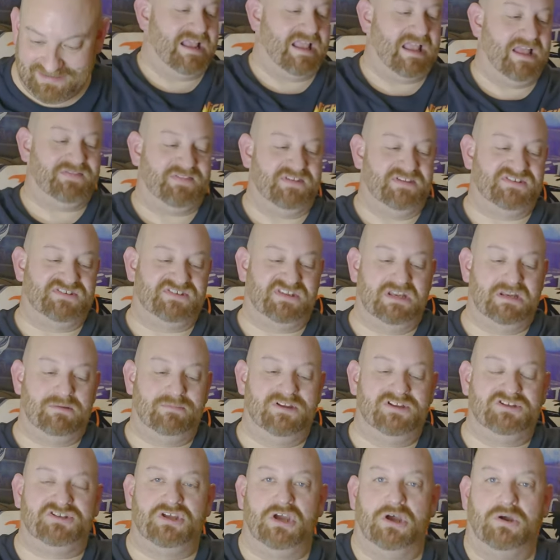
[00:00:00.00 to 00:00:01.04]
I got the
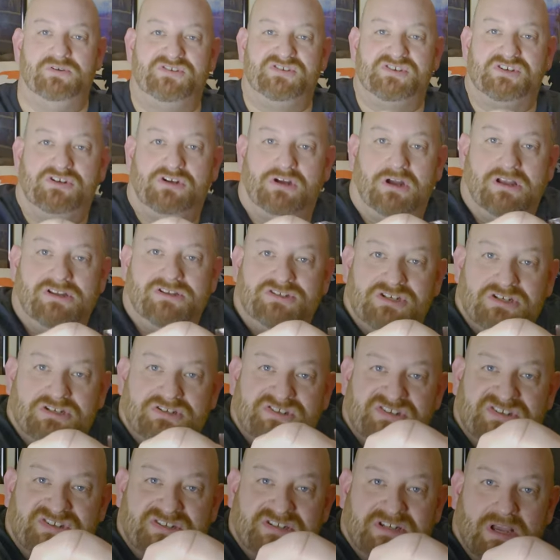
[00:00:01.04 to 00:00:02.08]
Cinnamon Toast
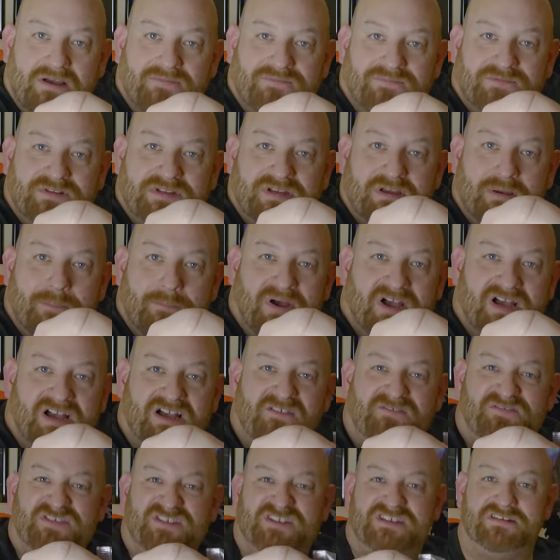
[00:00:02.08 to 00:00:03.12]
Crunch stuffed
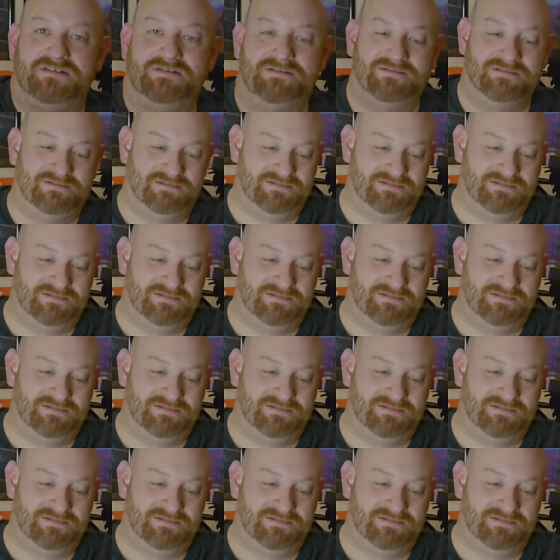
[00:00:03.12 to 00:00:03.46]
puffs.